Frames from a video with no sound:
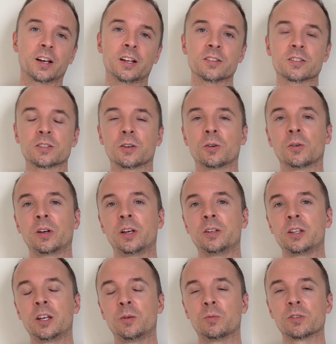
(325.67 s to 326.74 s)
And so
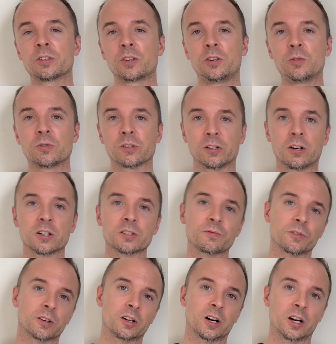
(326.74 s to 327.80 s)
it was a huge loss
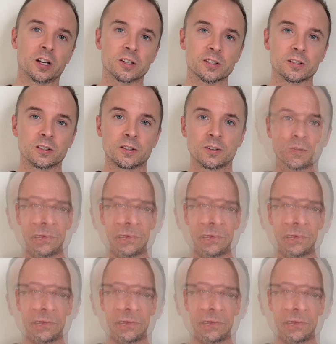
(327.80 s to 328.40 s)
for Kyuss.